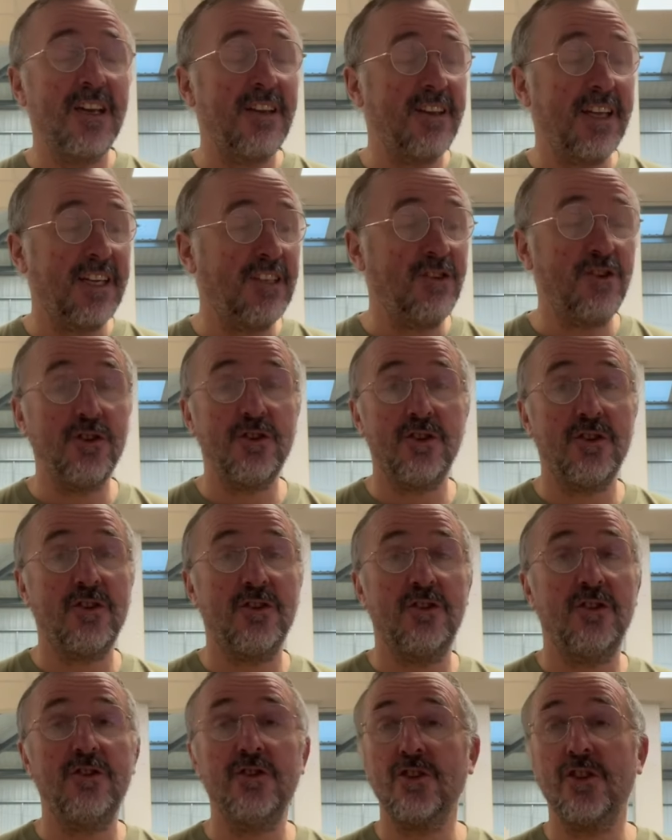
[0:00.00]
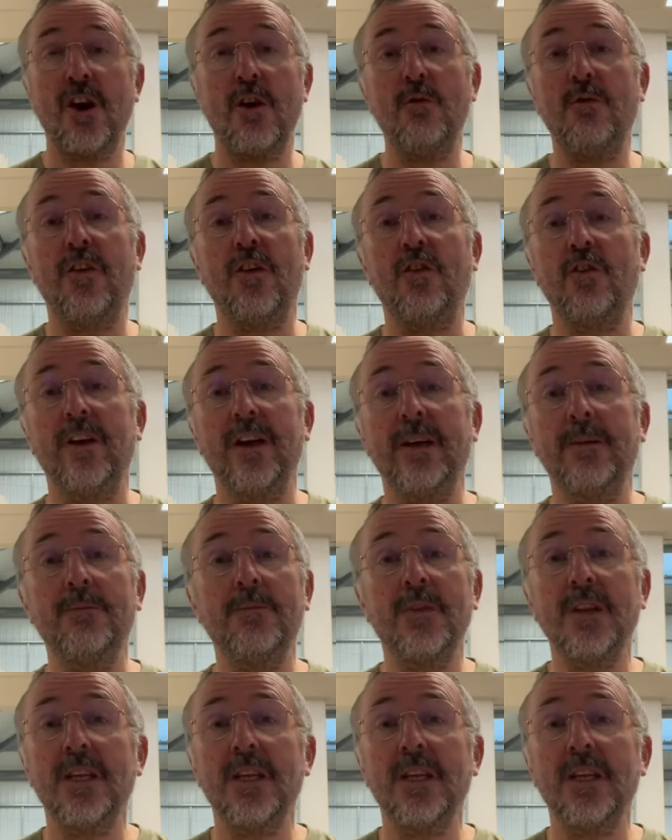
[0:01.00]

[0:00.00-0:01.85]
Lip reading: then just go for it.